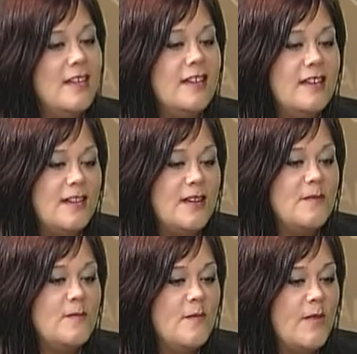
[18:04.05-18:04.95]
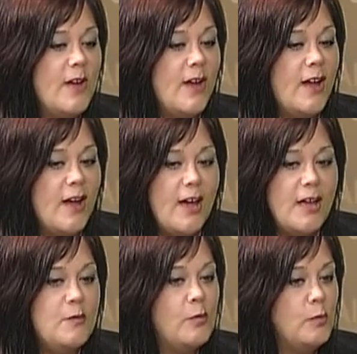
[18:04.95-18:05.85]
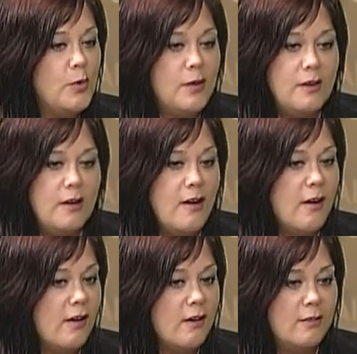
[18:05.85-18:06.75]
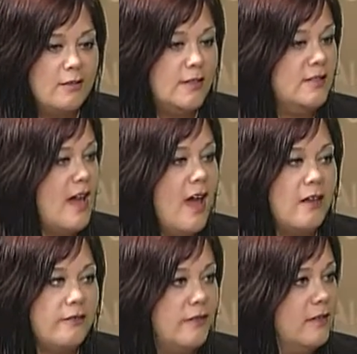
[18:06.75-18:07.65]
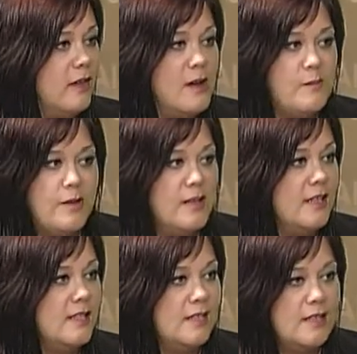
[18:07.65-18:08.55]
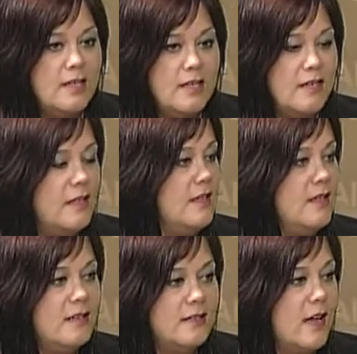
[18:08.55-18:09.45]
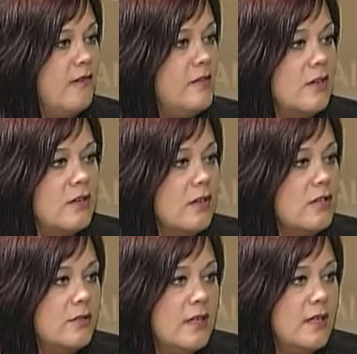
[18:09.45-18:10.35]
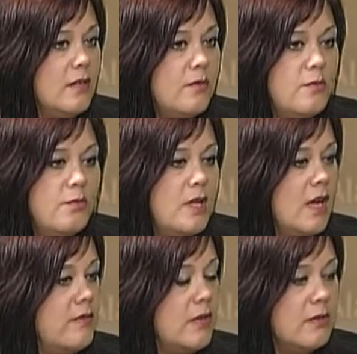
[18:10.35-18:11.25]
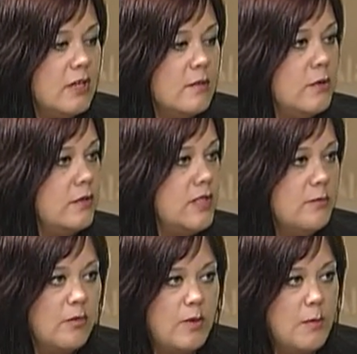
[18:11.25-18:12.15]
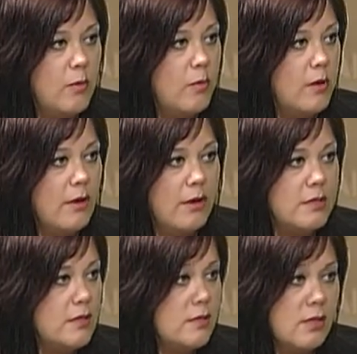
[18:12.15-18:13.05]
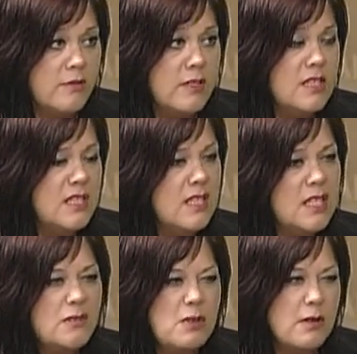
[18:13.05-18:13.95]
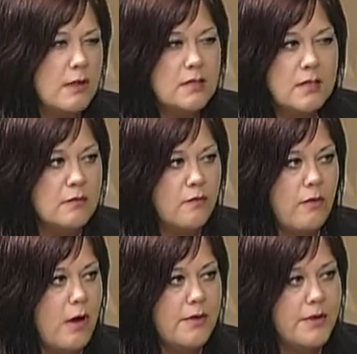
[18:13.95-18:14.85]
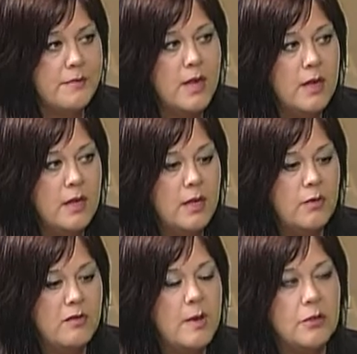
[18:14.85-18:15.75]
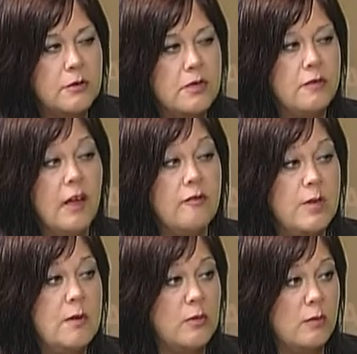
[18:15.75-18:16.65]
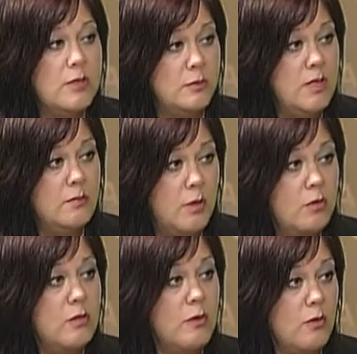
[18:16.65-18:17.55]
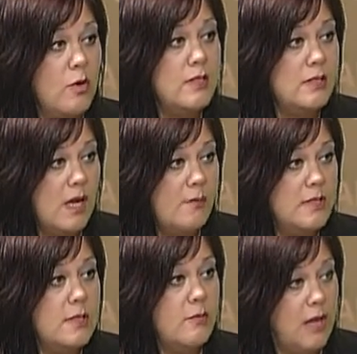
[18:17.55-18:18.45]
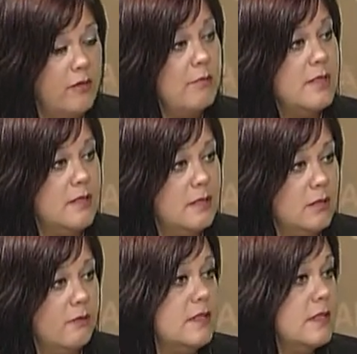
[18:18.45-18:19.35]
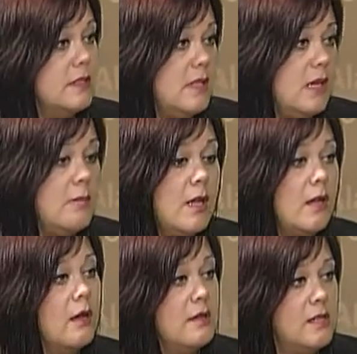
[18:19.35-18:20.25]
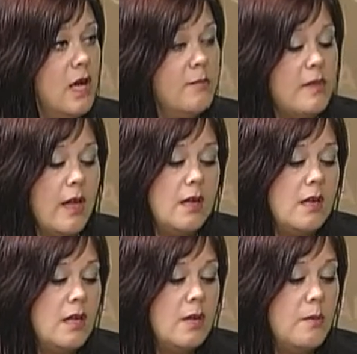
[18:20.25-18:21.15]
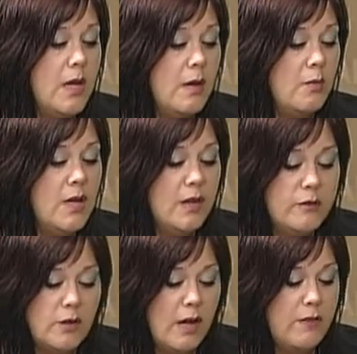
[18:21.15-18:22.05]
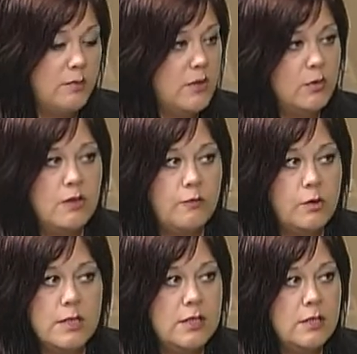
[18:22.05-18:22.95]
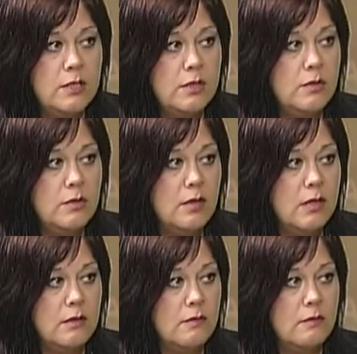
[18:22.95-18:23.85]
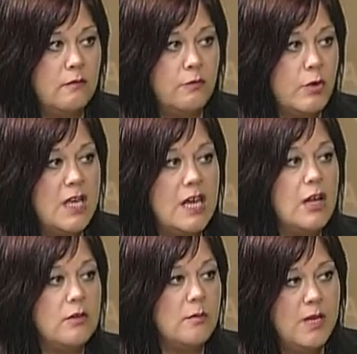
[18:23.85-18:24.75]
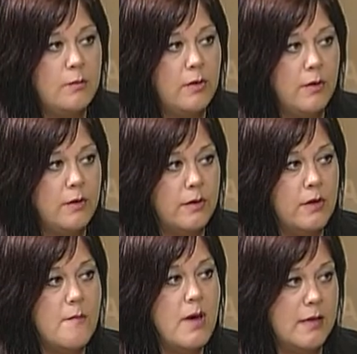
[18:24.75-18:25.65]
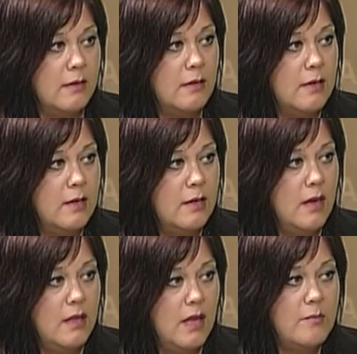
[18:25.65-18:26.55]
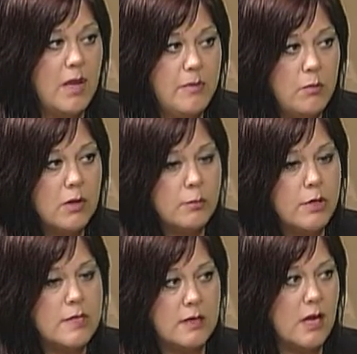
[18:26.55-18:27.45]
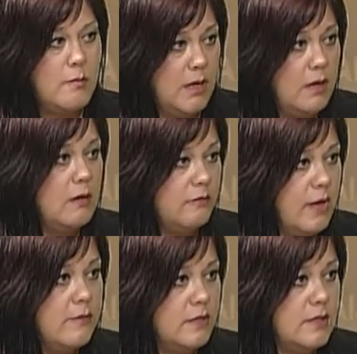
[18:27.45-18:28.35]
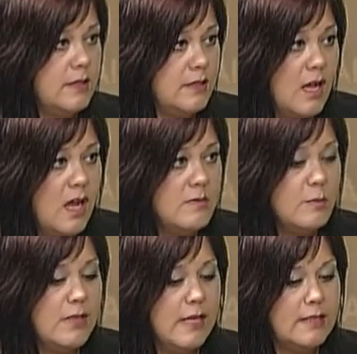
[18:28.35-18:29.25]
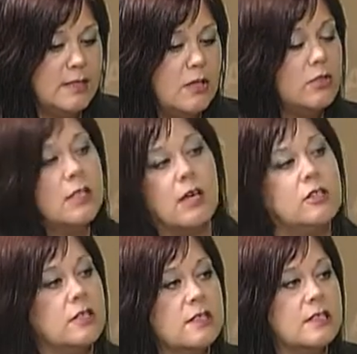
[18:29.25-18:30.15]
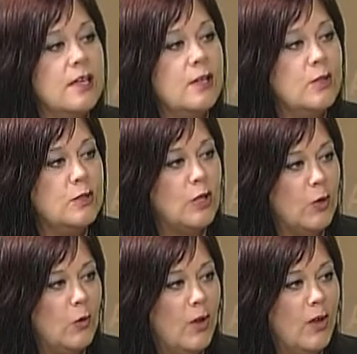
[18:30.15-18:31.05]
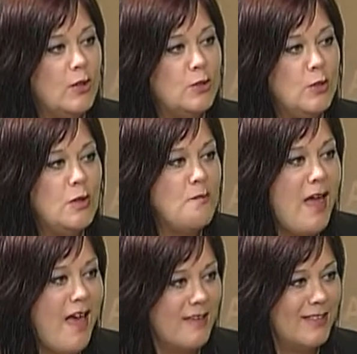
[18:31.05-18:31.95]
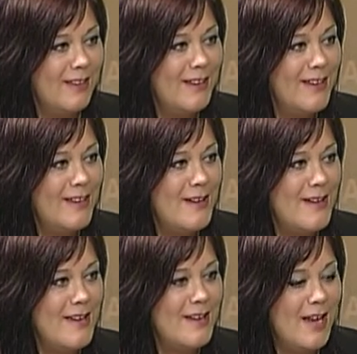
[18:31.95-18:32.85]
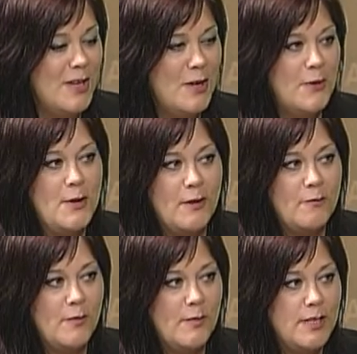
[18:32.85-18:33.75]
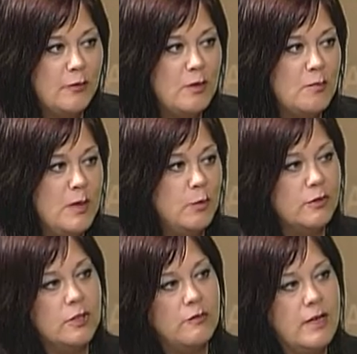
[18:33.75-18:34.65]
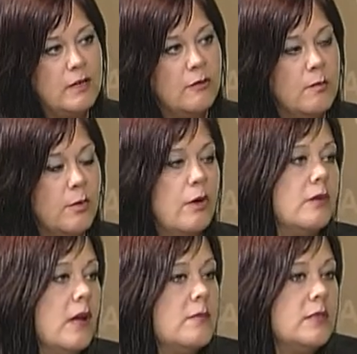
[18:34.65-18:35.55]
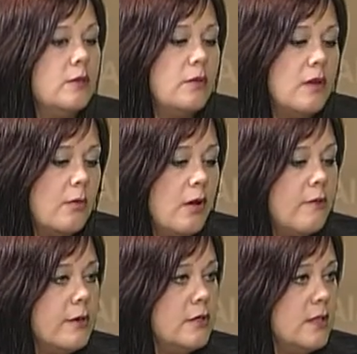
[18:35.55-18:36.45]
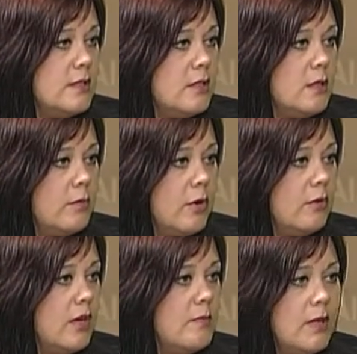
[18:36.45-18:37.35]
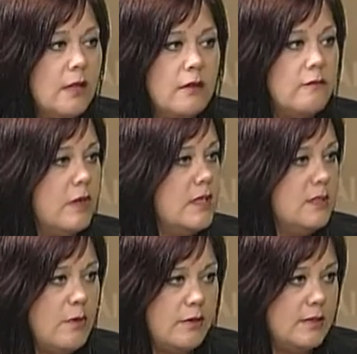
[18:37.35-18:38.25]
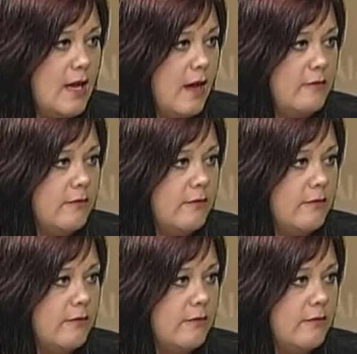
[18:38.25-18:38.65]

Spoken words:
And I will put our staff up against any staff in the country. We have an incredible team of people with a heart to serve. And just to give you an idea of the volume, we have about 35 people between both of our one-stops, and then we have our business services team on top of that. But we have traffic between 42 and 4,800 people a month. And that might be one person coming in 5 or 6 times, but that still touches. So do the math on, you have different people serving in different programs. So with our welfare transition program, very small staff.